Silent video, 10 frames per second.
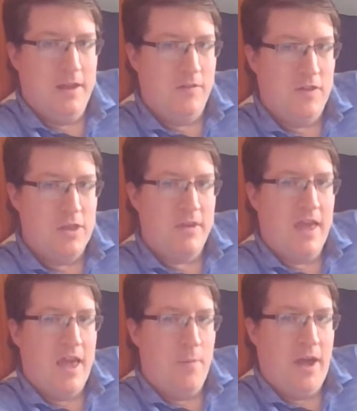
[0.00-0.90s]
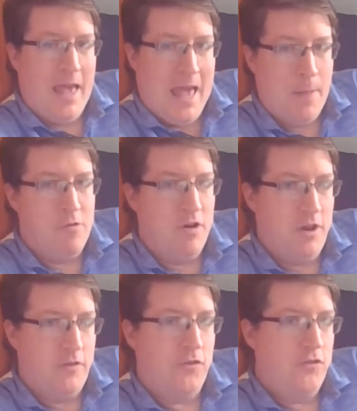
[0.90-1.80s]
in the UK by Hammer and
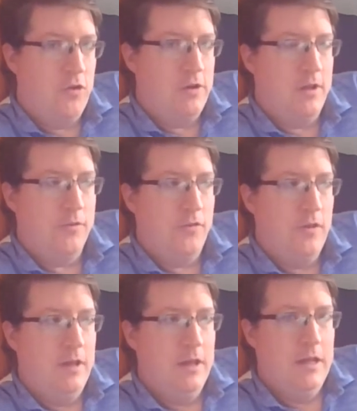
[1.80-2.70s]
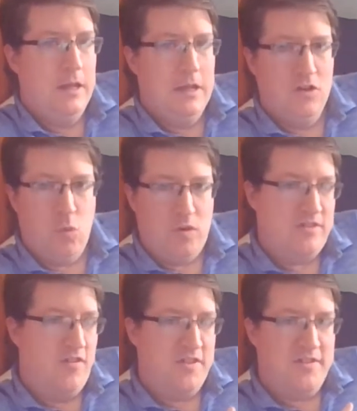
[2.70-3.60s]
other studios.
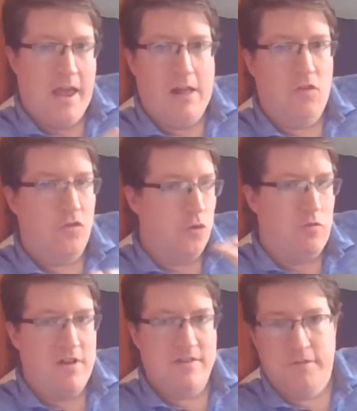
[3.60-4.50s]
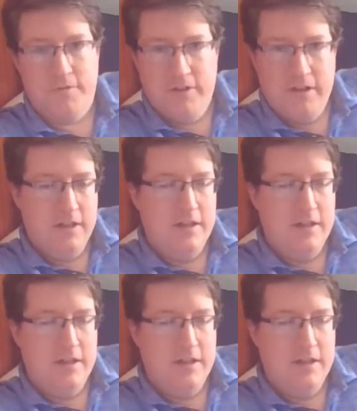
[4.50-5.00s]
Twist in the tale stories of